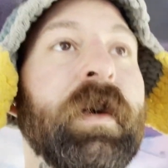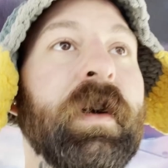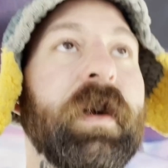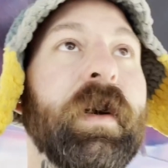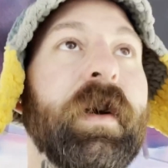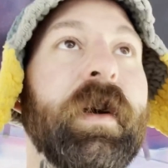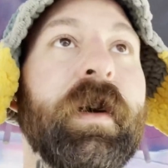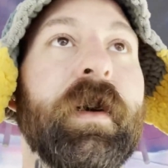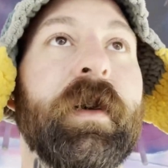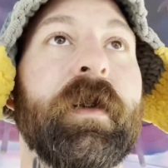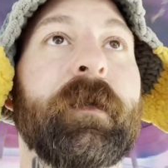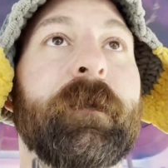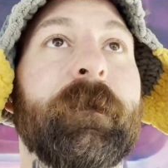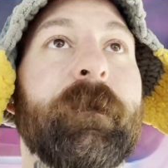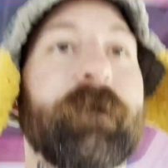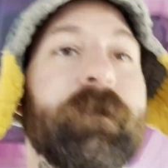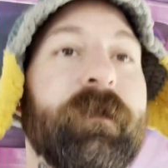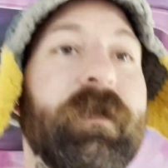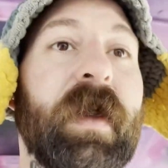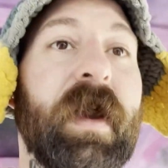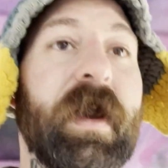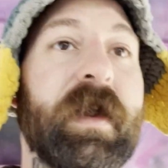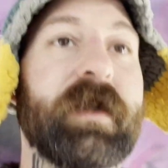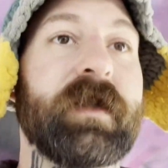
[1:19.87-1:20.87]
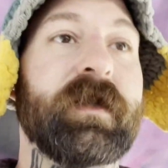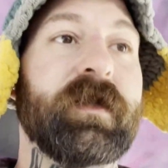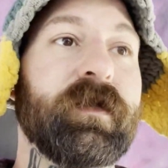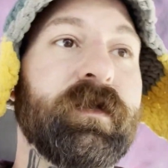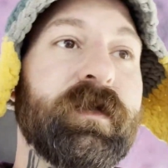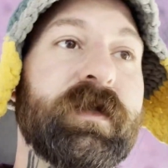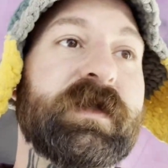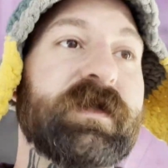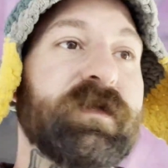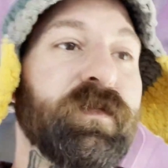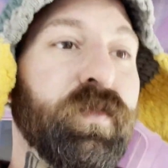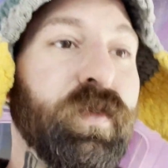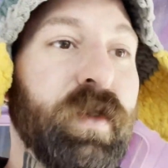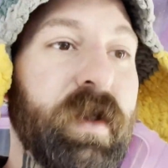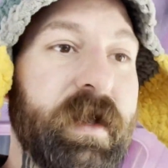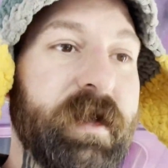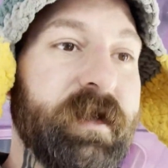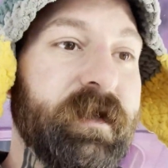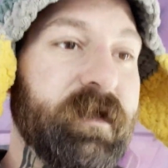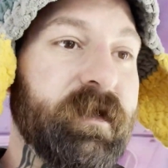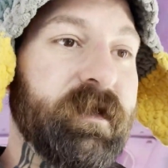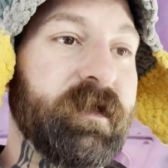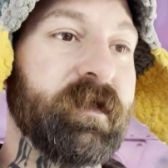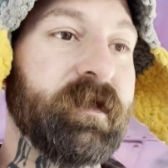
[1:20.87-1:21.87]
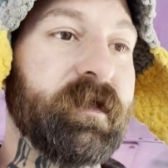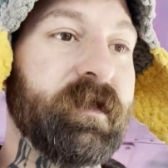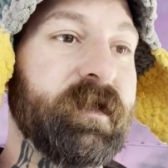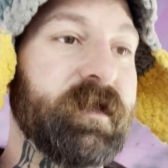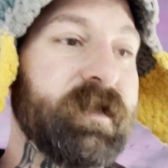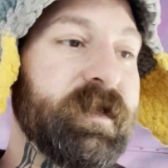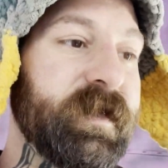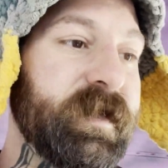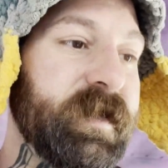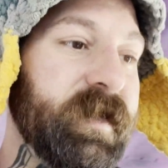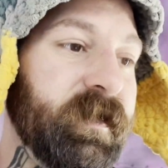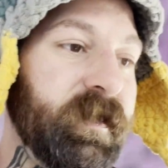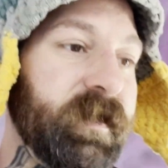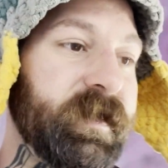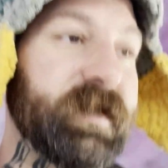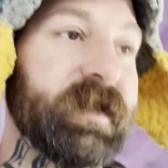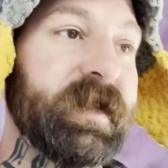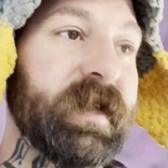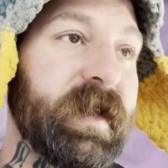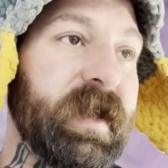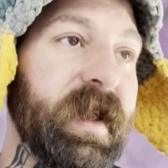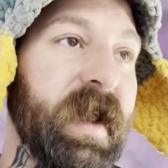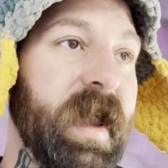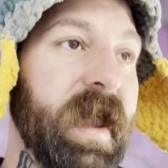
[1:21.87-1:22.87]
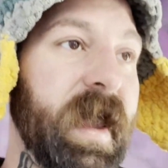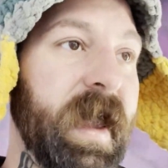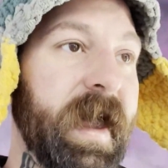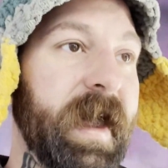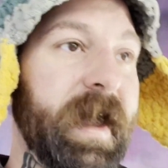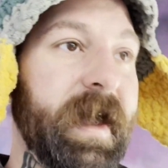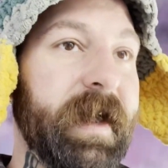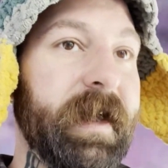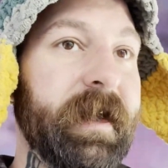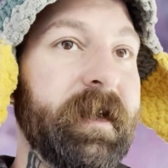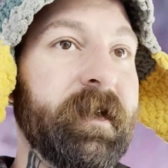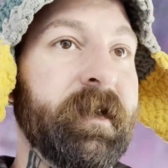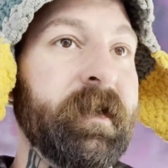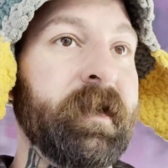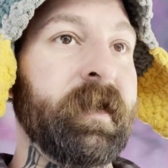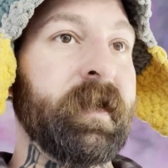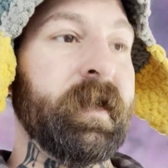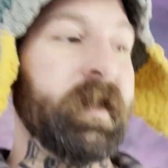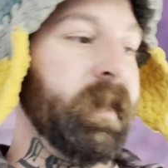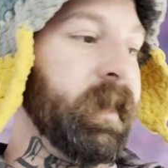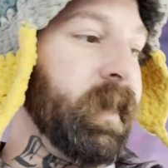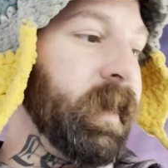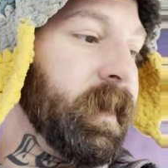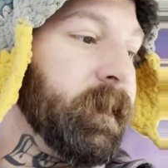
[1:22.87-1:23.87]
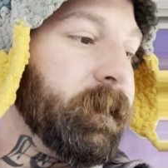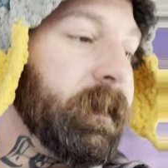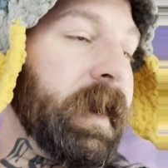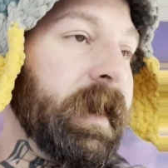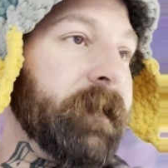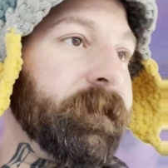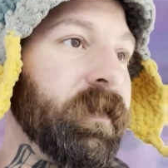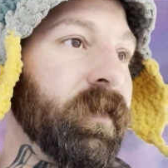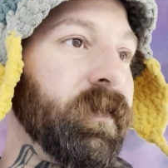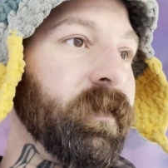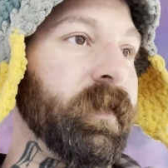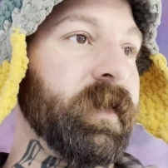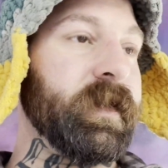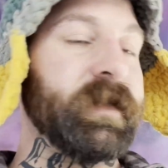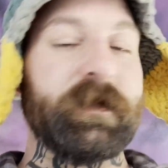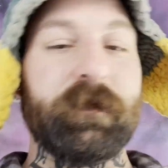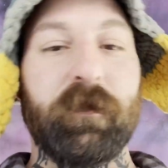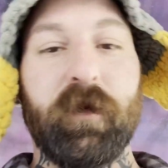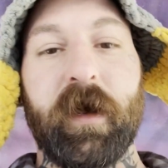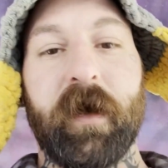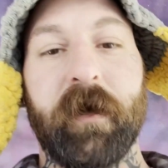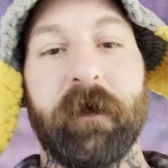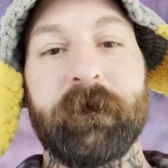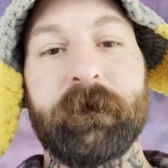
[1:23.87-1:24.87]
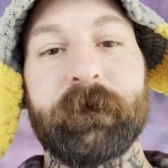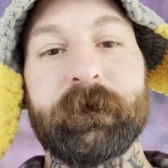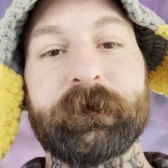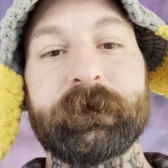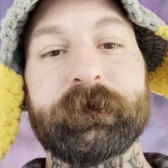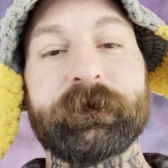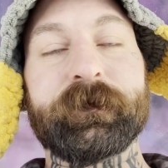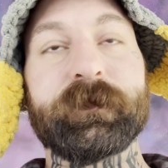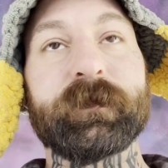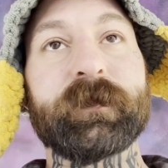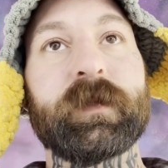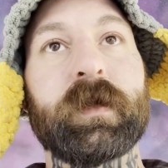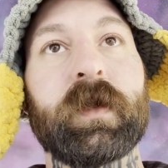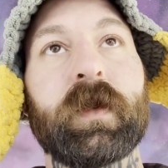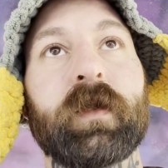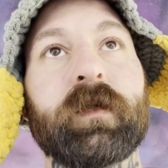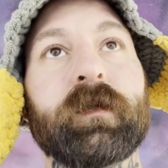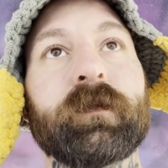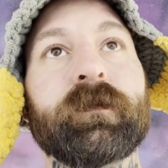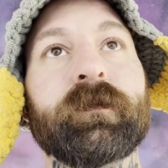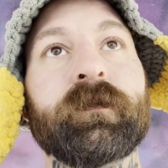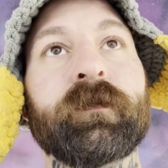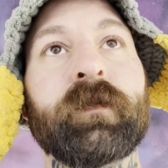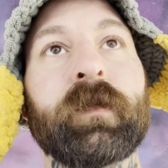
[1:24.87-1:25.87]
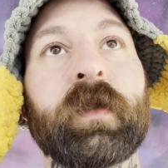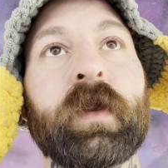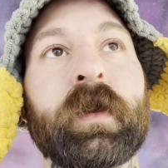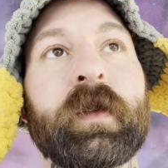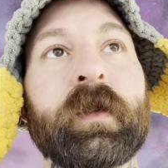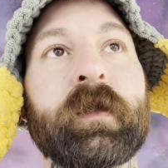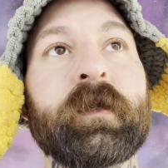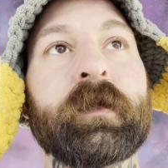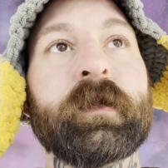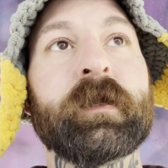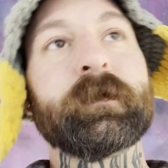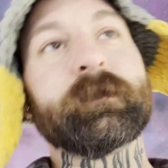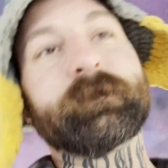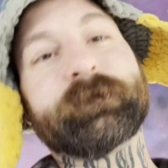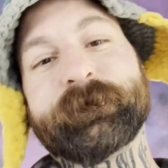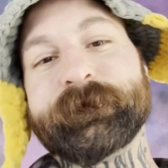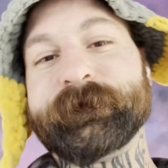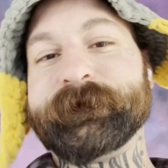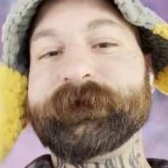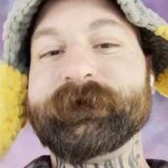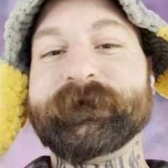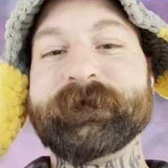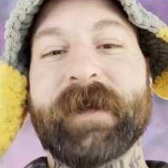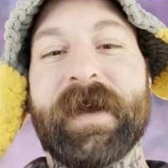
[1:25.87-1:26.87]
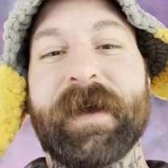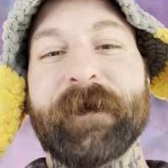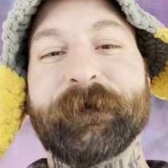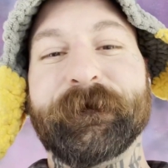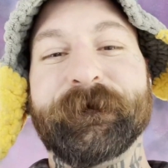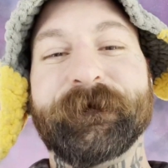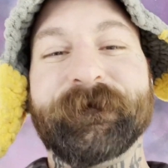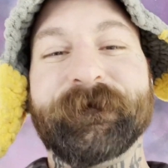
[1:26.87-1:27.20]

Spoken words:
I used what steel stick I had. I'm gonna have to order some more. So, yeah.